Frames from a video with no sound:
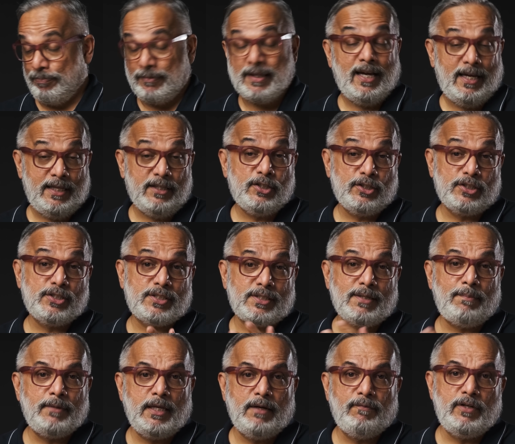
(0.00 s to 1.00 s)
This is
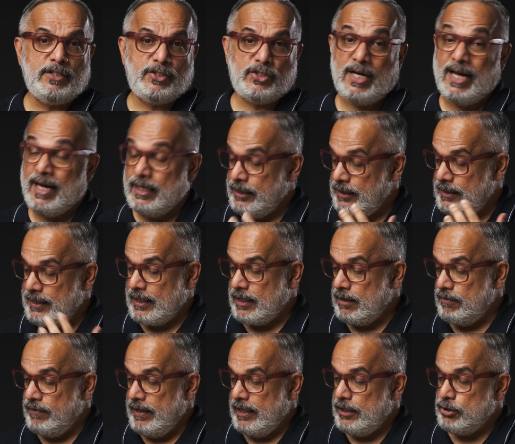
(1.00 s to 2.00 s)
something which Aditya
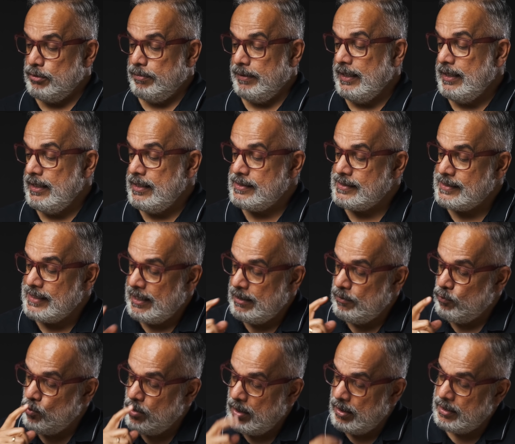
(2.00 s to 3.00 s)
conveyed to me, is that
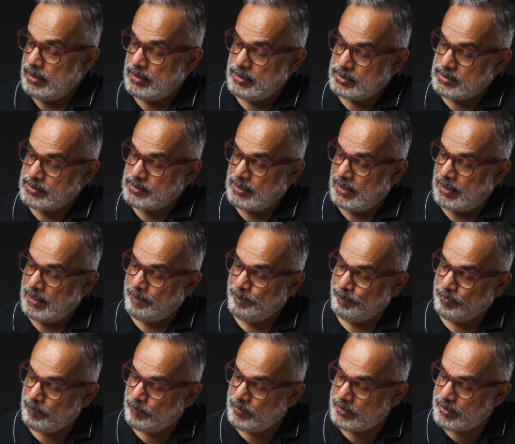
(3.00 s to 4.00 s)
one is
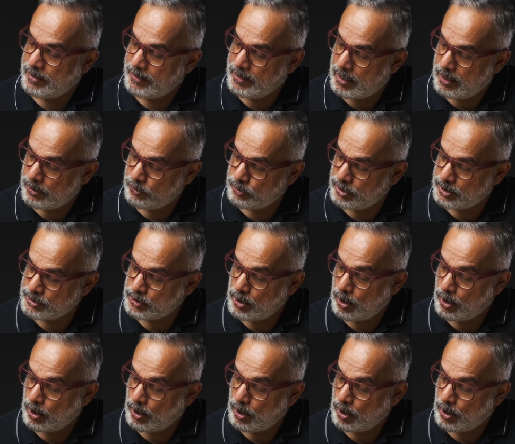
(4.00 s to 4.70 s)
with regard to this